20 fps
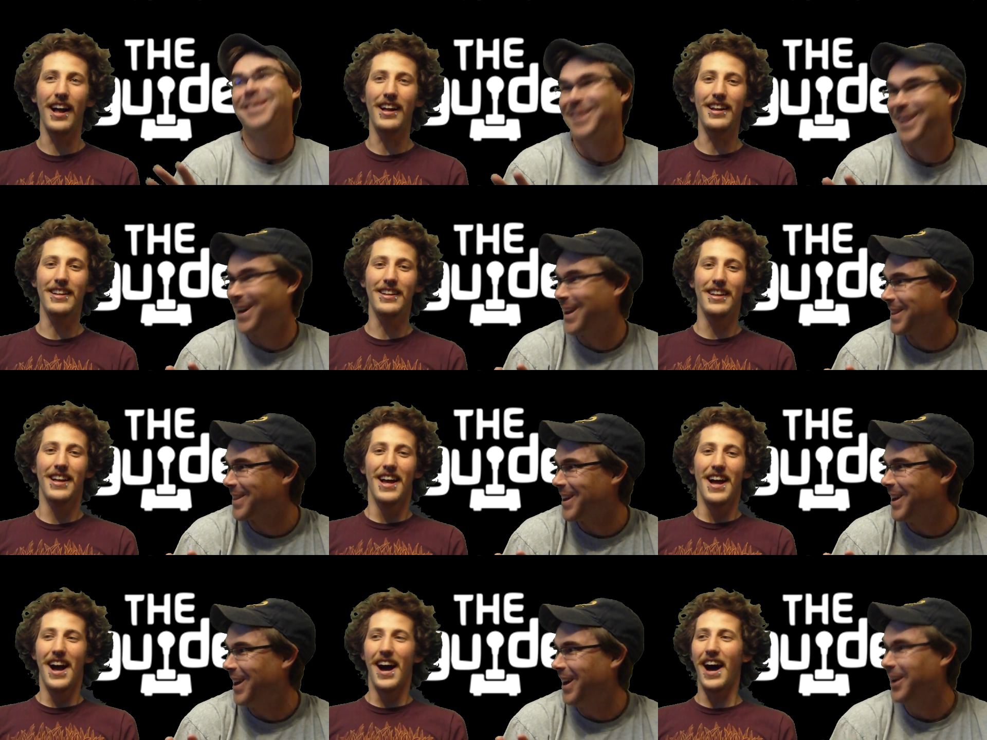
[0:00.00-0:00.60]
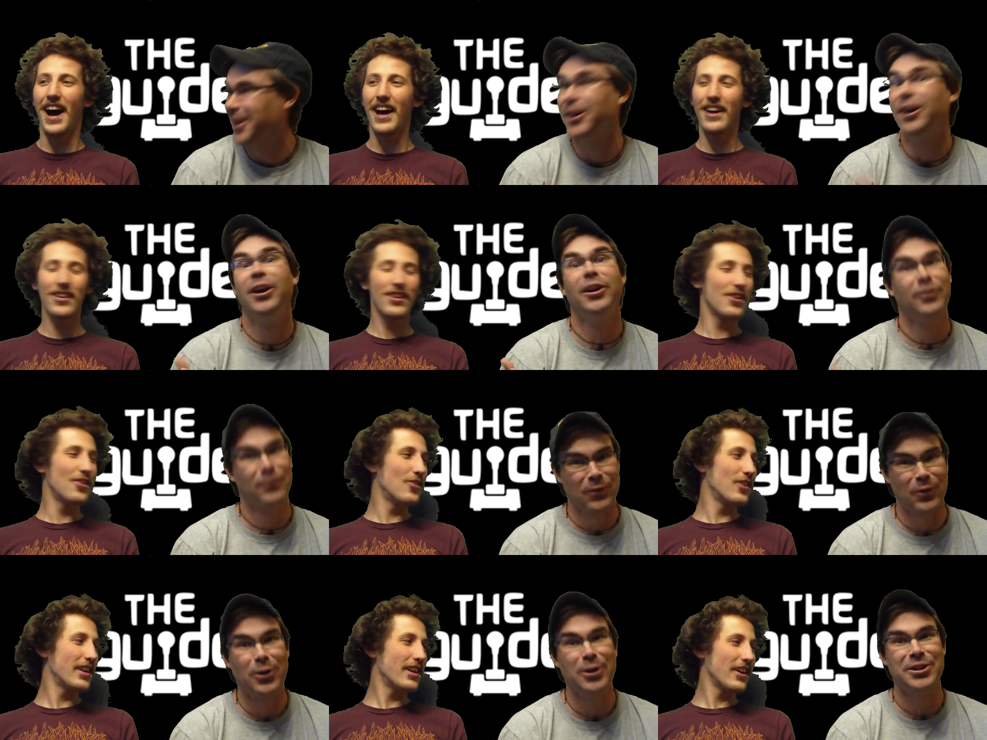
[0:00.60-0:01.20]
Speaker 1: like that. I
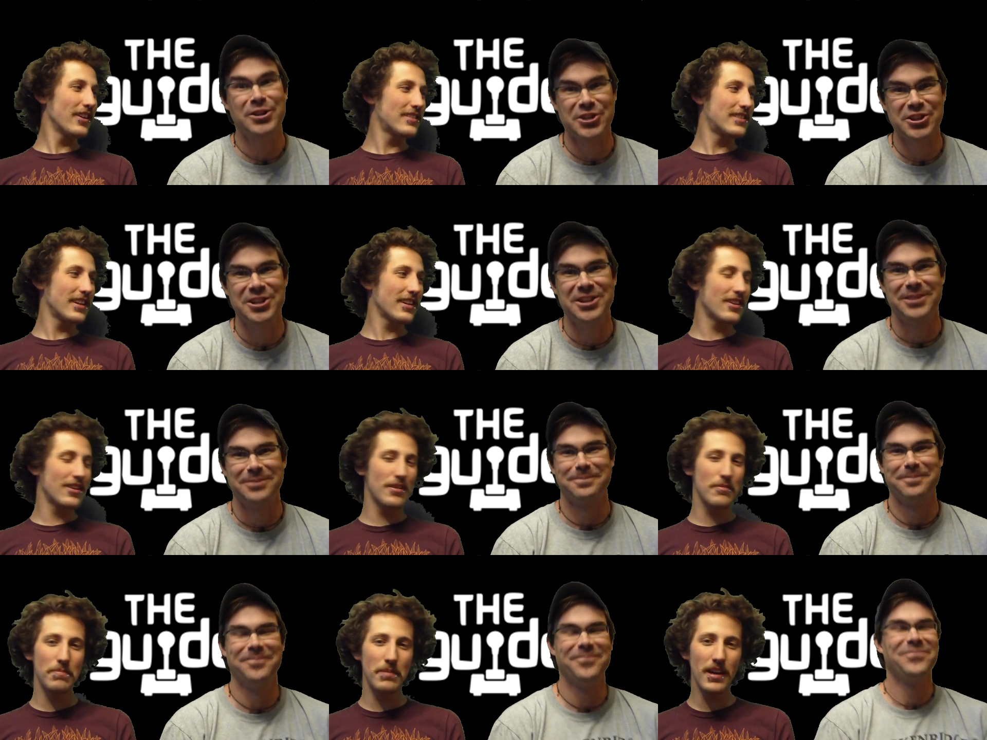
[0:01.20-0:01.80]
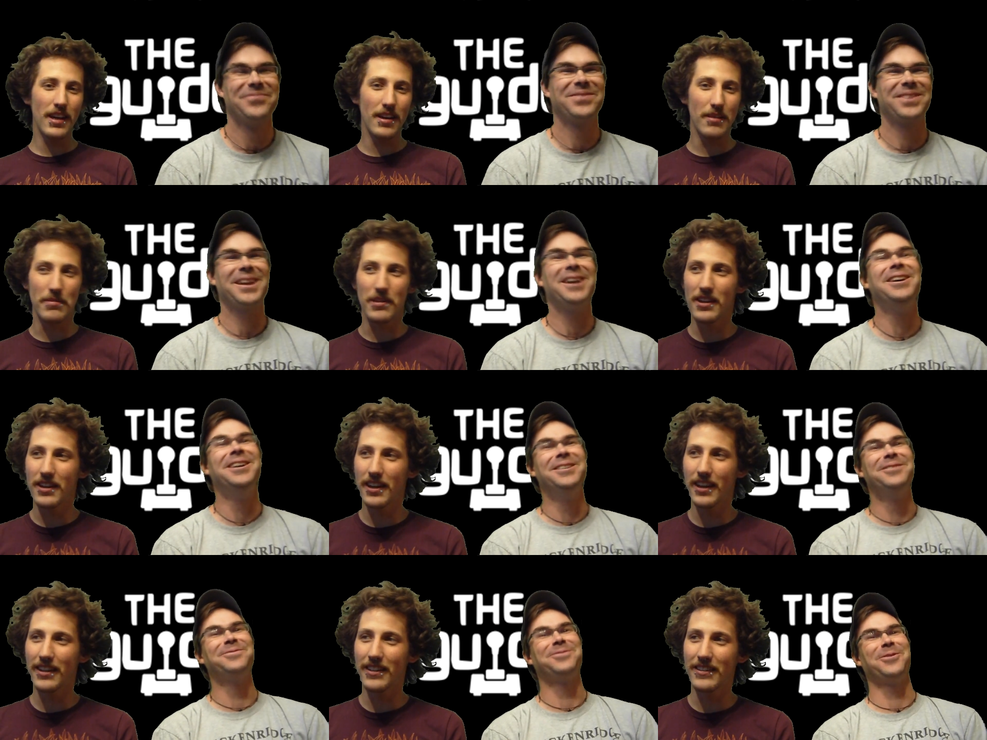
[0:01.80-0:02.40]
don't know what else it could be
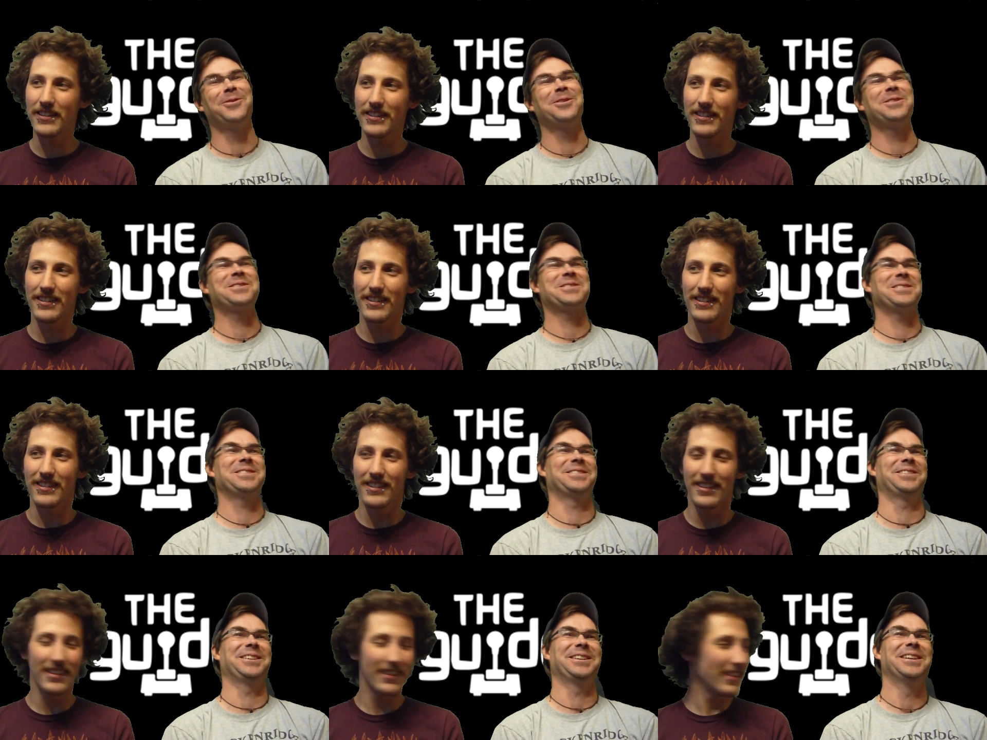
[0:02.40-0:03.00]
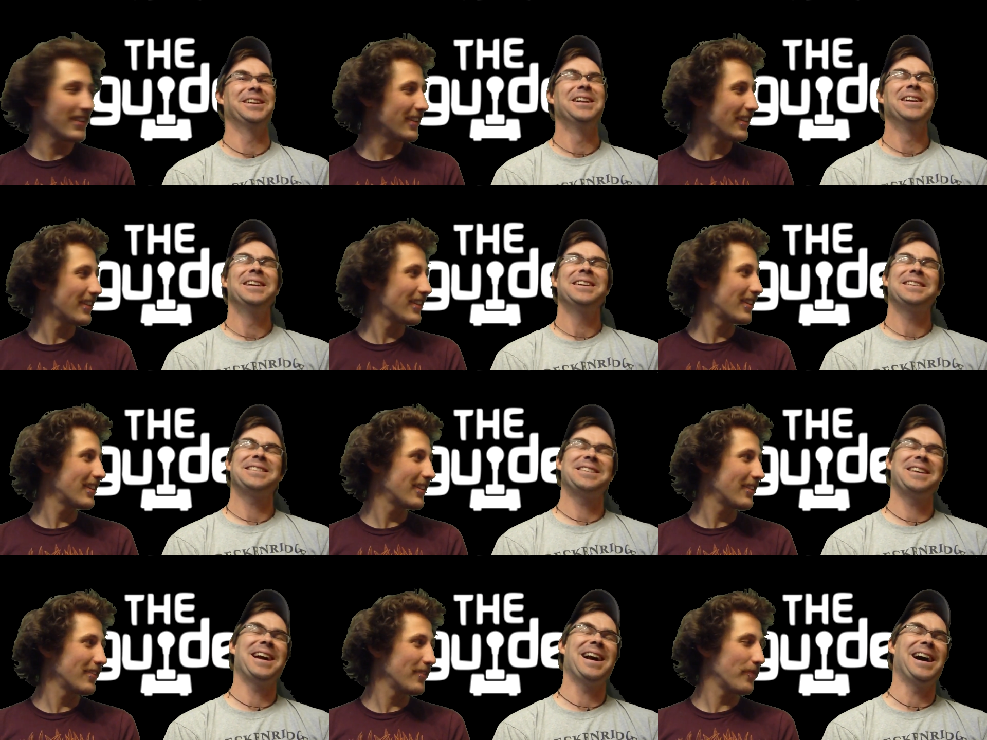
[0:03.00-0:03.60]
because unfortunately,
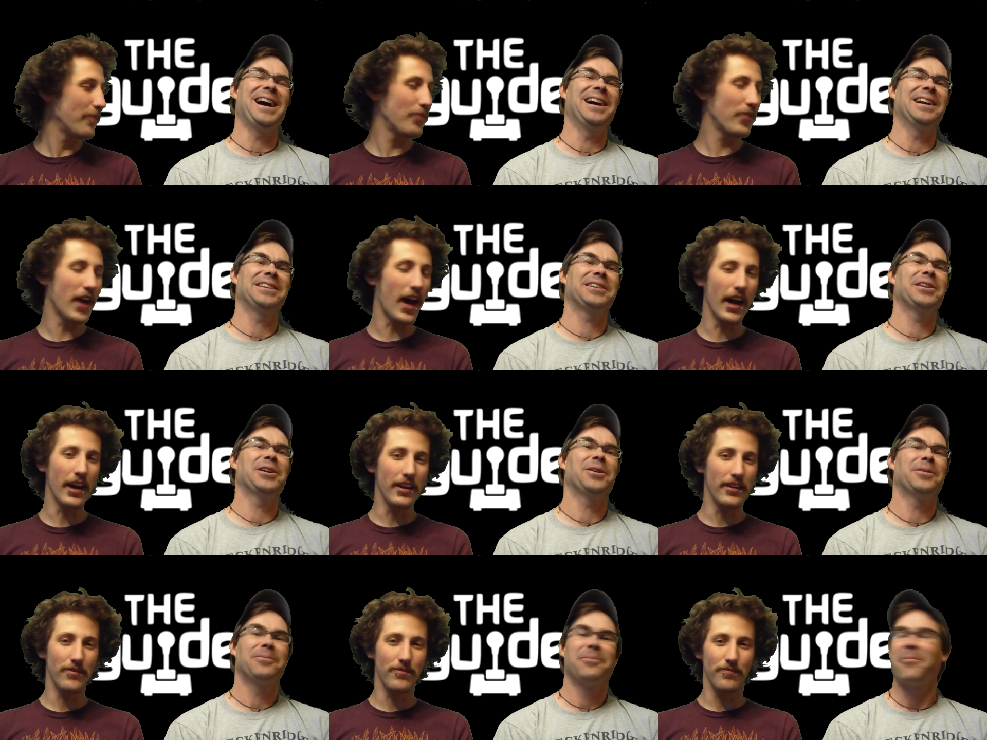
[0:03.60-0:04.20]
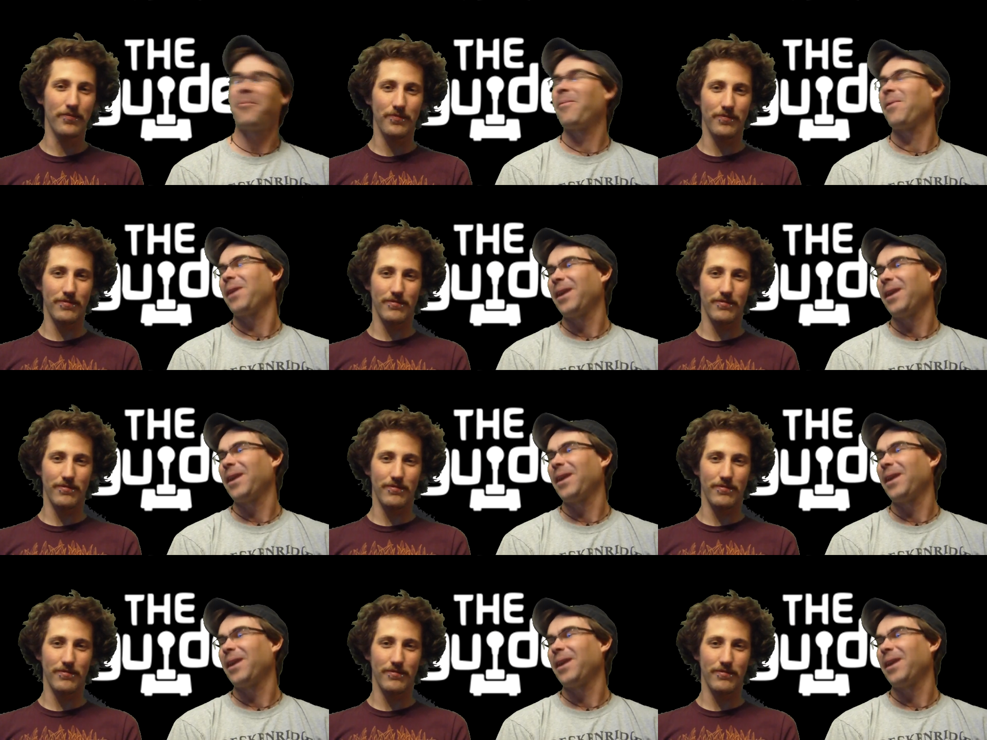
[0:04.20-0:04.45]
yeah, you I, know,